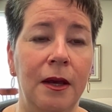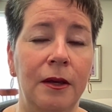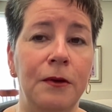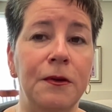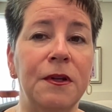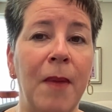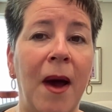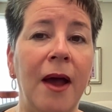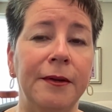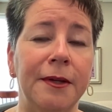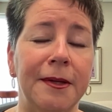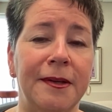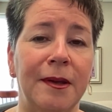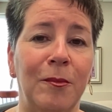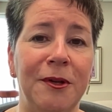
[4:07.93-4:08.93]
You smiled
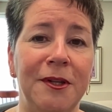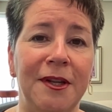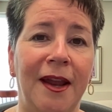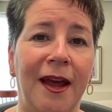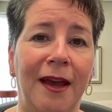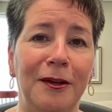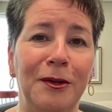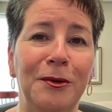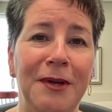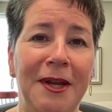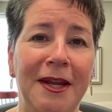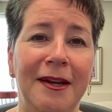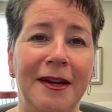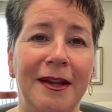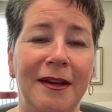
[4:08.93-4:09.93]
at someone today who
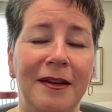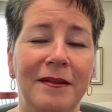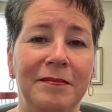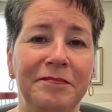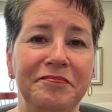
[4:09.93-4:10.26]
needed it.